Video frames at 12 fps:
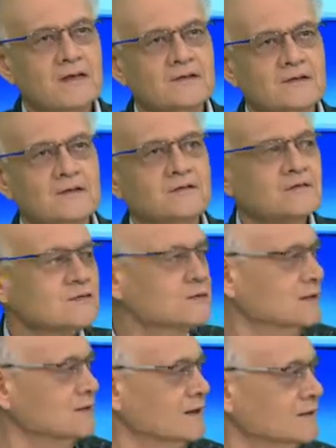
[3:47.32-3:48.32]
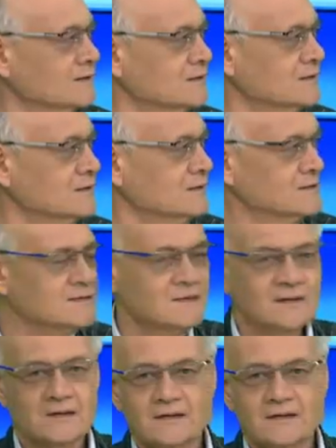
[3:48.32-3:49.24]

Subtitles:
it's interesting that these